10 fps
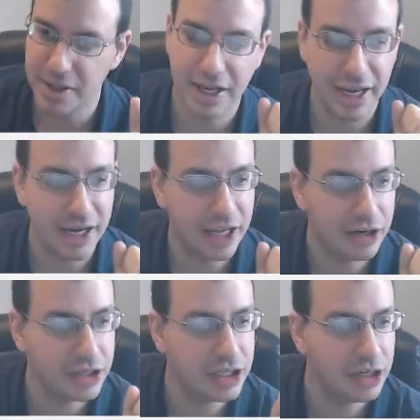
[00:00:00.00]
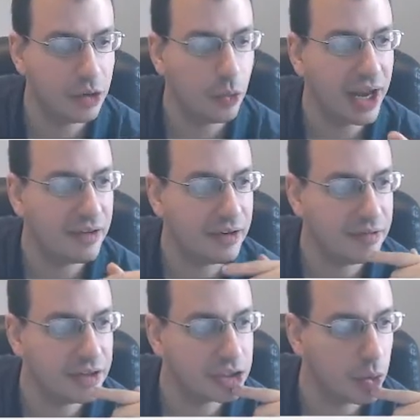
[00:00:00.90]
kinetic energy, 1 half
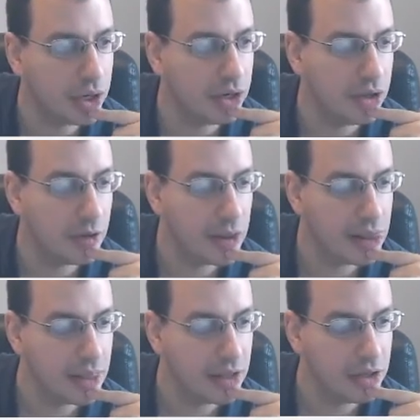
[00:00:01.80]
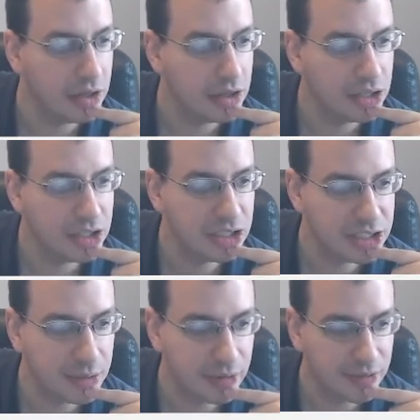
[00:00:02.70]
mv squared,
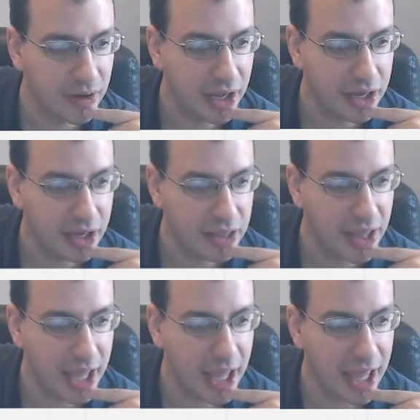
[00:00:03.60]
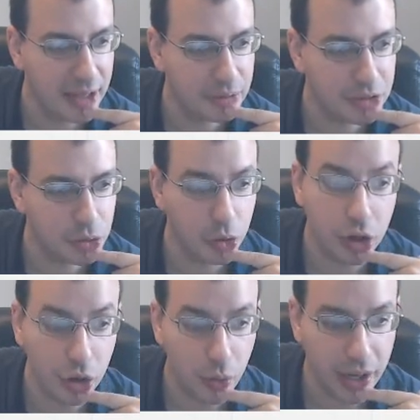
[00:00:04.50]
simplifying, the m's will
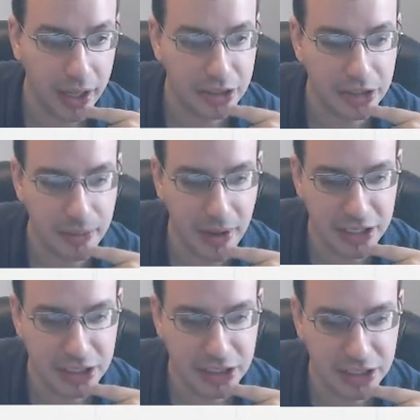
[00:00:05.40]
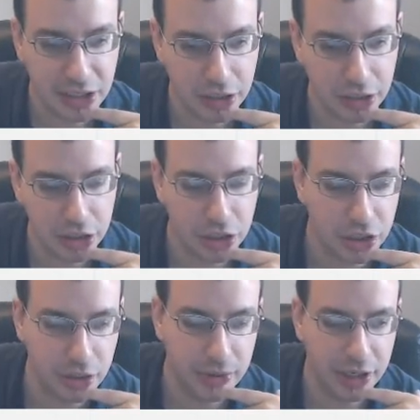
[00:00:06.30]
go away, so the masses
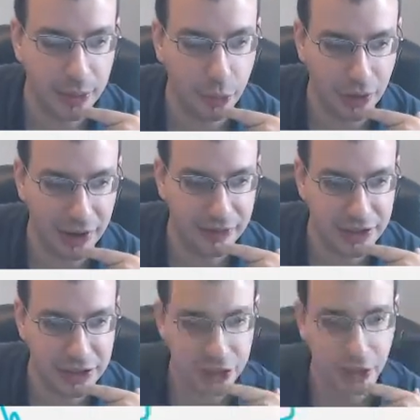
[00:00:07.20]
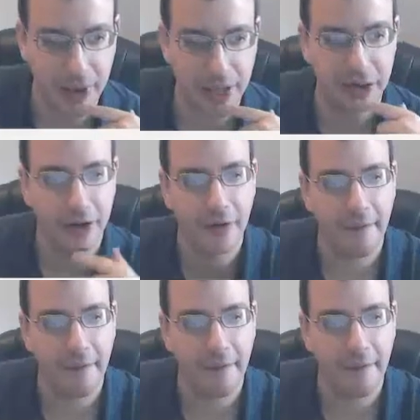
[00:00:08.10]
become irrelevant, don't matter.